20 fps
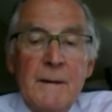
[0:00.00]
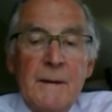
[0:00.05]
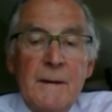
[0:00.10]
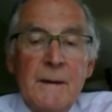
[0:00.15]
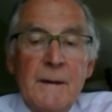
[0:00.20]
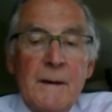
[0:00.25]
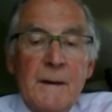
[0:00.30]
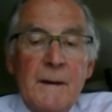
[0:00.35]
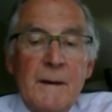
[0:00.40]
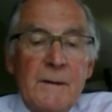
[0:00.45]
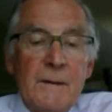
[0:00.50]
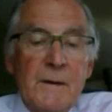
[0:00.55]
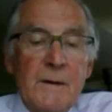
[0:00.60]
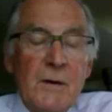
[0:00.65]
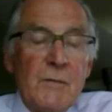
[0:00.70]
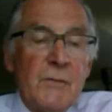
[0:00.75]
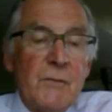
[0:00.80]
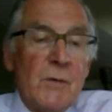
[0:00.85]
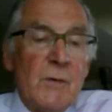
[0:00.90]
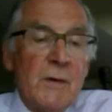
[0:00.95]

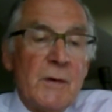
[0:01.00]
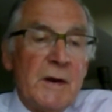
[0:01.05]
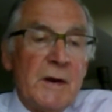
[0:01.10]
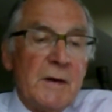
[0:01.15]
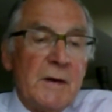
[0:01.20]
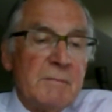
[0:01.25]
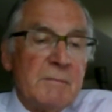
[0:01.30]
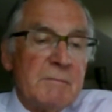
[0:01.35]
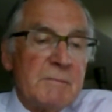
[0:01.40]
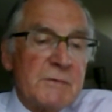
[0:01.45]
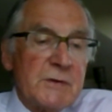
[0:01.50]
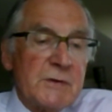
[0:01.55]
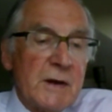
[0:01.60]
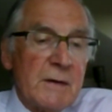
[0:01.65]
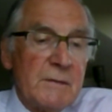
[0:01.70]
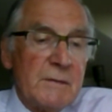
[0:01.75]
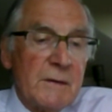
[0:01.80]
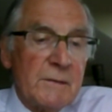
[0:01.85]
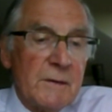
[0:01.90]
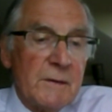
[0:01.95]
Therefore, he
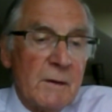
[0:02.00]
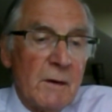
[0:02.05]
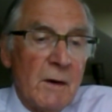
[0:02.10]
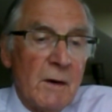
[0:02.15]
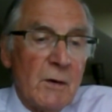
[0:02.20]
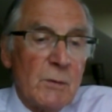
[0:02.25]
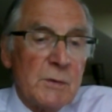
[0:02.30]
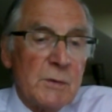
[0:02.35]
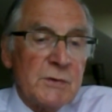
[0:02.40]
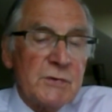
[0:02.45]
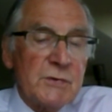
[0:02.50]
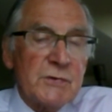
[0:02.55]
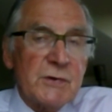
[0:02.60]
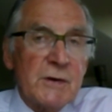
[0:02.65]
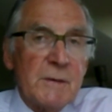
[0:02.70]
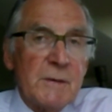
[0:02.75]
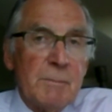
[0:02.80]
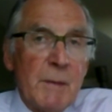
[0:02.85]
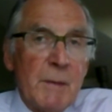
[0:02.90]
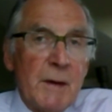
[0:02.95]
said that the law was
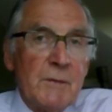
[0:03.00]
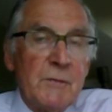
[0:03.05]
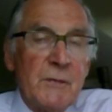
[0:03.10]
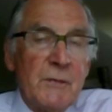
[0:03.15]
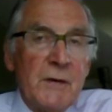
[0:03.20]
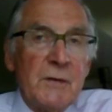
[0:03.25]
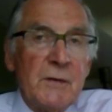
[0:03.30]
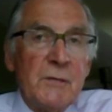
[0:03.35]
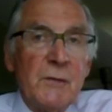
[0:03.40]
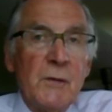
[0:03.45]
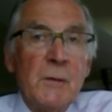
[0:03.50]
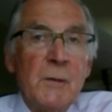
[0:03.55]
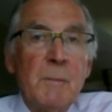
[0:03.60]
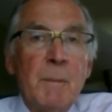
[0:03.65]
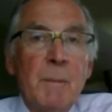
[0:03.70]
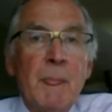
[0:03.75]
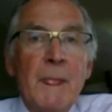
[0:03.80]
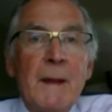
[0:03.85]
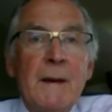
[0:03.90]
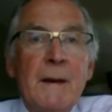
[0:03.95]
unfaithful
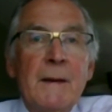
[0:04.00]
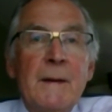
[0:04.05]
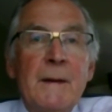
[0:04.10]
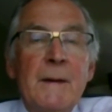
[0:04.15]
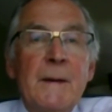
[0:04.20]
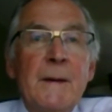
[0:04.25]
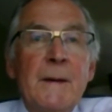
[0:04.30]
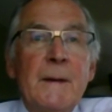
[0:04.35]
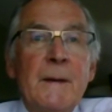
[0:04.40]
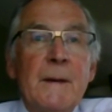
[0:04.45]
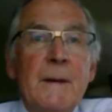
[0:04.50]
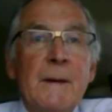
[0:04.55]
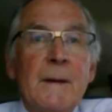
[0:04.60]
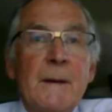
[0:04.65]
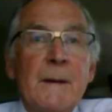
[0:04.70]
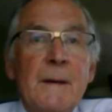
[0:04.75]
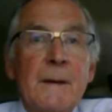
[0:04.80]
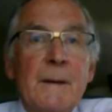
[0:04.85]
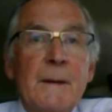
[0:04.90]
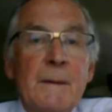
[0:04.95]

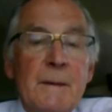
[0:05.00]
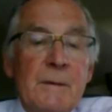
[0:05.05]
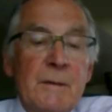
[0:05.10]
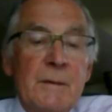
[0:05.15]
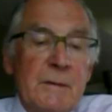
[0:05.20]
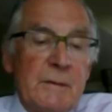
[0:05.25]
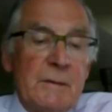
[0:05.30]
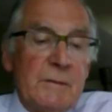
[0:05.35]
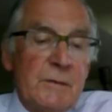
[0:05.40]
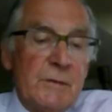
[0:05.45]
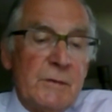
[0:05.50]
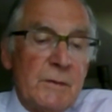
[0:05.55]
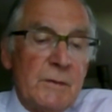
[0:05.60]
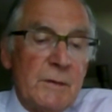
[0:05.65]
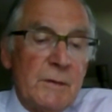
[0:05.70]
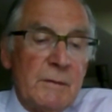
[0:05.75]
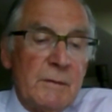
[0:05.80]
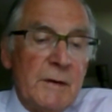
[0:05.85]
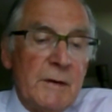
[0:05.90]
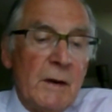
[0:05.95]

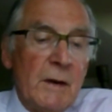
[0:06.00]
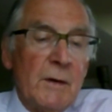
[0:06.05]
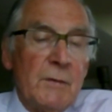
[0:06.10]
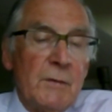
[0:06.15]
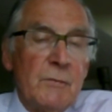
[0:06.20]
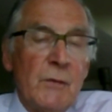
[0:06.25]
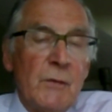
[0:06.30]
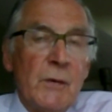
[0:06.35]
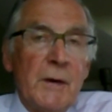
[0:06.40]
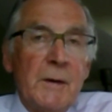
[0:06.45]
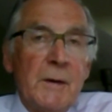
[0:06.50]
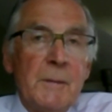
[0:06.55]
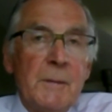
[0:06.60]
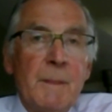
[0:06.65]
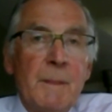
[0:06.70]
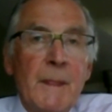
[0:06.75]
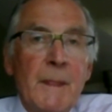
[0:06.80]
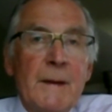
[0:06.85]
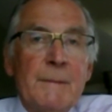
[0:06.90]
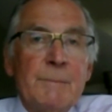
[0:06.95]
and null and void.
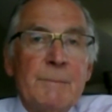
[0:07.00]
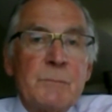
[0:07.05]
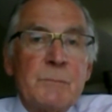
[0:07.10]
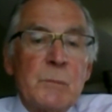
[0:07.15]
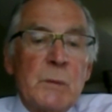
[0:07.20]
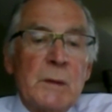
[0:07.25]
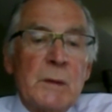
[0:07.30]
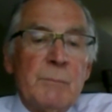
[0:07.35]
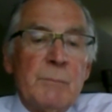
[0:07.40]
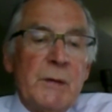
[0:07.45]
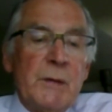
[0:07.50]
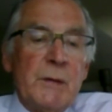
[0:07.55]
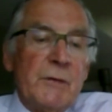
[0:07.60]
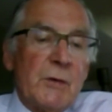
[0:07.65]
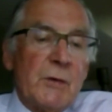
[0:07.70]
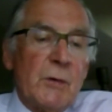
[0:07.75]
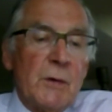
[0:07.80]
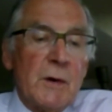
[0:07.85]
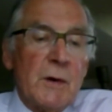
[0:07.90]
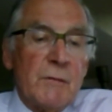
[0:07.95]
In the
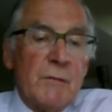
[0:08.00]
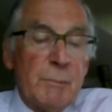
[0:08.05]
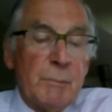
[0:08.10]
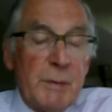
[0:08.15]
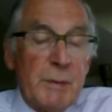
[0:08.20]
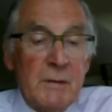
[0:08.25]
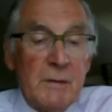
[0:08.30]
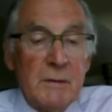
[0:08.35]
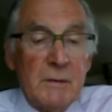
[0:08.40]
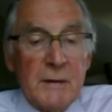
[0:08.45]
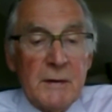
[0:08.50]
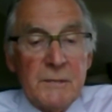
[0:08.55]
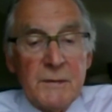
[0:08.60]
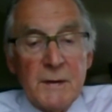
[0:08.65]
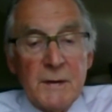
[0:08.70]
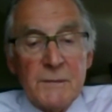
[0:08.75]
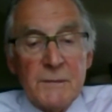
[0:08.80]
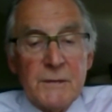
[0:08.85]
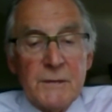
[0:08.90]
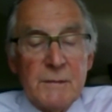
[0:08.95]
Court of Appeal, they
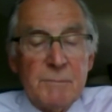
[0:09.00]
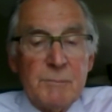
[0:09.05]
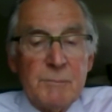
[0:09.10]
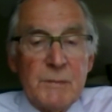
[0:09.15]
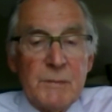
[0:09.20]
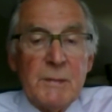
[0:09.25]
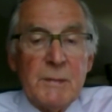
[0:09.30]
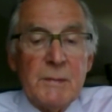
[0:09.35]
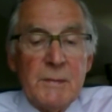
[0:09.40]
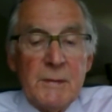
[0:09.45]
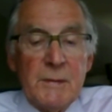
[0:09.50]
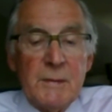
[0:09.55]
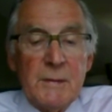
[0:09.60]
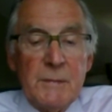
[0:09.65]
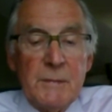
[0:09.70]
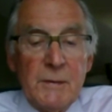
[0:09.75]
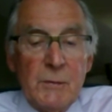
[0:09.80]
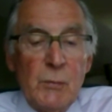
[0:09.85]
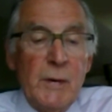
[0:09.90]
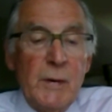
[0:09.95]
thought
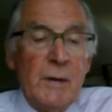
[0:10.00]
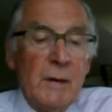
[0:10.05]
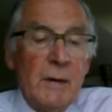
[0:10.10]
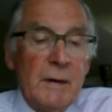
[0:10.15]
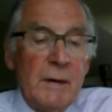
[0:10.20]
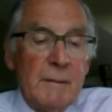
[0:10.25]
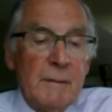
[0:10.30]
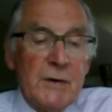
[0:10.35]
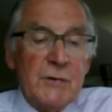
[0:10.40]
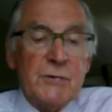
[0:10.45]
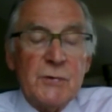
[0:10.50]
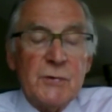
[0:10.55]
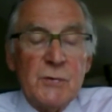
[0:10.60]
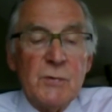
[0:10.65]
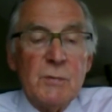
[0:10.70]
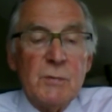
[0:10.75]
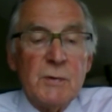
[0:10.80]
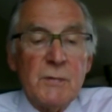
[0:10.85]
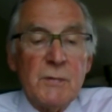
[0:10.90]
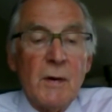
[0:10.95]
the real
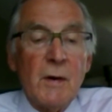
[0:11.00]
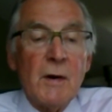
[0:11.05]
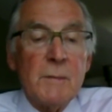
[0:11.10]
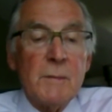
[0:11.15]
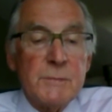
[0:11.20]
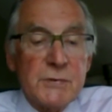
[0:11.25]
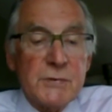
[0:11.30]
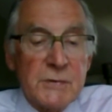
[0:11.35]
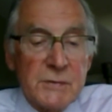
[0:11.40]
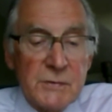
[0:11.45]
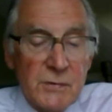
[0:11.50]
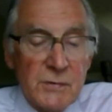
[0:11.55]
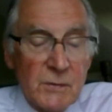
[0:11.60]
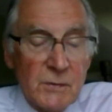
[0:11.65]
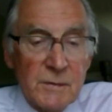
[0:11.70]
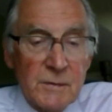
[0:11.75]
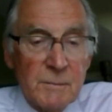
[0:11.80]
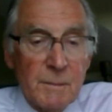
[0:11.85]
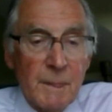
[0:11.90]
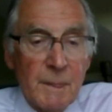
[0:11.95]
issue was harms to
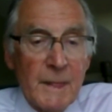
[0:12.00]
children.